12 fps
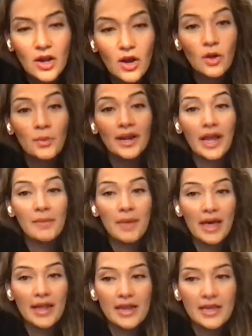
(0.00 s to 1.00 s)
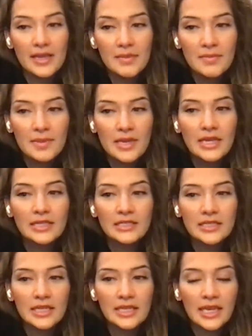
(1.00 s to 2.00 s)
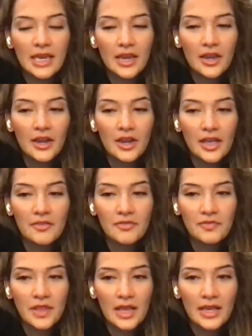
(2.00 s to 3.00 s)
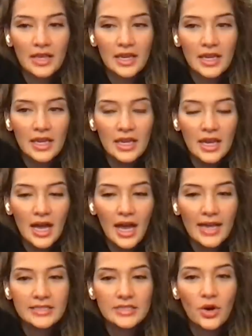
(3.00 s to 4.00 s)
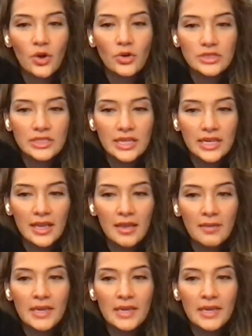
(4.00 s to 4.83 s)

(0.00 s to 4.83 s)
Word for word: Or when I'm mad at him, he doesn't care if like I scolded him.